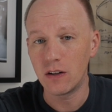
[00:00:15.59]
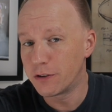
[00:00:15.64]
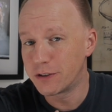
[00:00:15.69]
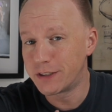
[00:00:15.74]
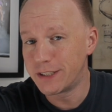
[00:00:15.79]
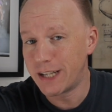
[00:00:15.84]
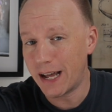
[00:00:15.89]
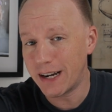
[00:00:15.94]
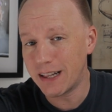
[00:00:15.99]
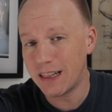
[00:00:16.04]

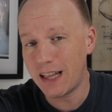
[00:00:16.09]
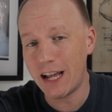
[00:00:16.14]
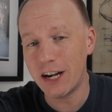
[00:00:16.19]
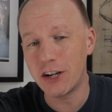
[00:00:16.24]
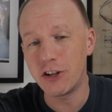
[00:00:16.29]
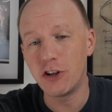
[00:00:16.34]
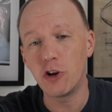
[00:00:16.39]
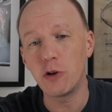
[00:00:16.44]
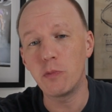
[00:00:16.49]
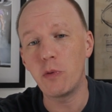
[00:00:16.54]
There's not a lot
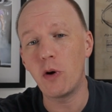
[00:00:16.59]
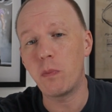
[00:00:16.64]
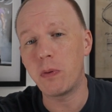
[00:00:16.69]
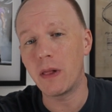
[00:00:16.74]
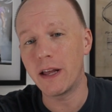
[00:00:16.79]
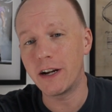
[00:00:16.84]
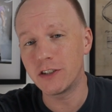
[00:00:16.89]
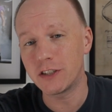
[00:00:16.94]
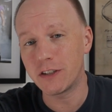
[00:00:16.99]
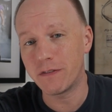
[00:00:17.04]
of notable
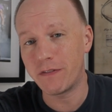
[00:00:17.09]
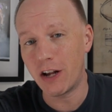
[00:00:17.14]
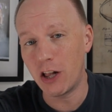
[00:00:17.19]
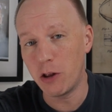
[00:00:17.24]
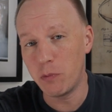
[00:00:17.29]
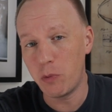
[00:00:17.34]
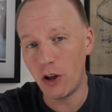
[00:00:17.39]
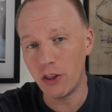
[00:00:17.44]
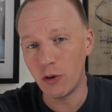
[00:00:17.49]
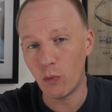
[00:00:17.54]
players
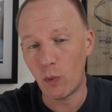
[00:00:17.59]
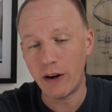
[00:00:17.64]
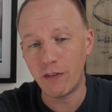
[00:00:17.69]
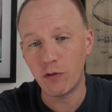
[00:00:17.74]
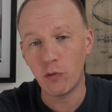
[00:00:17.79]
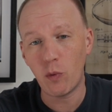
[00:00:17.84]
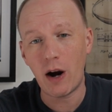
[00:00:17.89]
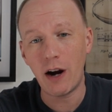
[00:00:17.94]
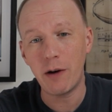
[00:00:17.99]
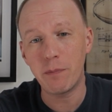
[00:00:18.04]
available on the
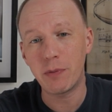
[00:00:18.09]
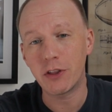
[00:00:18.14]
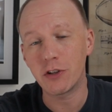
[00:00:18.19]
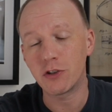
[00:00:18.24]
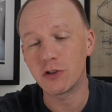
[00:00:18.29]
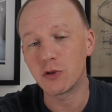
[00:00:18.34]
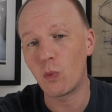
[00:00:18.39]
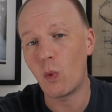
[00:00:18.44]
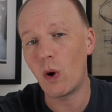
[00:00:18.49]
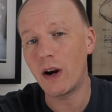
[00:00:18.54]
waiver wire, but
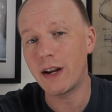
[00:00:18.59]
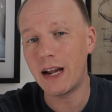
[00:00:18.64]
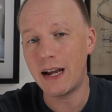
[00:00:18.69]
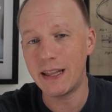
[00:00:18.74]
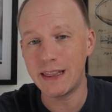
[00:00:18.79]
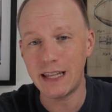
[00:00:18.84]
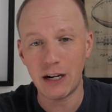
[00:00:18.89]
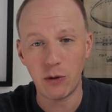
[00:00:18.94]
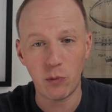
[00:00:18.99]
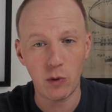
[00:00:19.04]
there's one
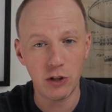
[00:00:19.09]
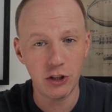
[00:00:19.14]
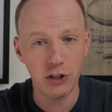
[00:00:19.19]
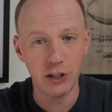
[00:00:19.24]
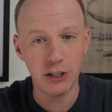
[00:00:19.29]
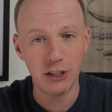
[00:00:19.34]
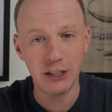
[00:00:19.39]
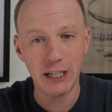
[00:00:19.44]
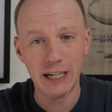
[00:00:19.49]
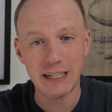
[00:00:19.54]
guy that I want
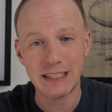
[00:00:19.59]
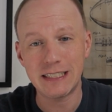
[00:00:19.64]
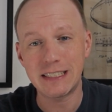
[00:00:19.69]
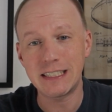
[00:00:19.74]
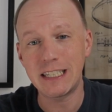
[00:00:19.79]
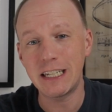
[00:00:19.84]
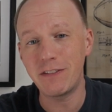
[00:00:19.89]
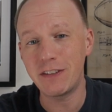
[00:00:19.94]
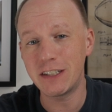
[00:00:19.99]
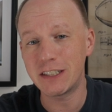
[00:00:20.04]
you to check to
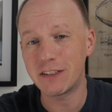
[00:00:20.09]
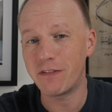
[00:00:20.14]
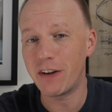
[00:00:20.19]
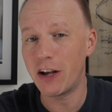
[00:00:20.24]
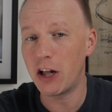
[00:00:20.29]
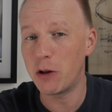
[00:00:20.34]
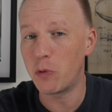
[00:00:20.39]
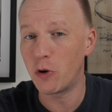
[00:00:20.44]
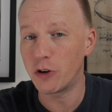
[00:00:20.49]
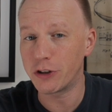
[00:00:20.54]
see if he's
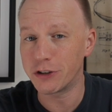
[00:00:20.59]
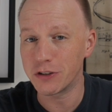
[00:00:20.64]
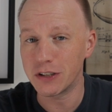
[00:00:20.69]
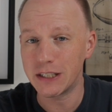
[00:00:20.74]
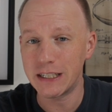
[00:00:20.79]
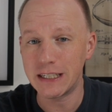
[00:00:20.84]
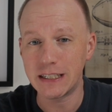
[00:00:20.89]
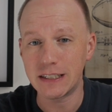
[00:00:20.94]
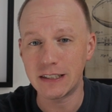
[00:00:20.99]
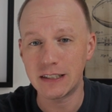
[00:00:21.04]
available in your
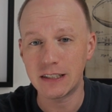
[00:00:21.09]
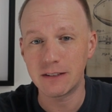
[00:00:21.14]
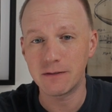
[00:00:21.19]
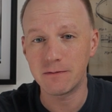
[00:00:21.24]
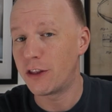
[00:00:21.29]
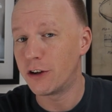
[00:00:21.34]
leagues.